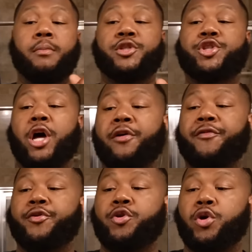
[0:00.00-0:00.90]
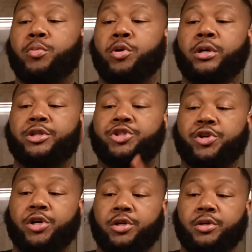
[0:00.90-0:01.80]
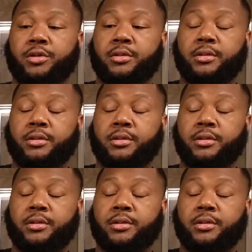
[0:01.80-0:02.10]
soft or normal and strong.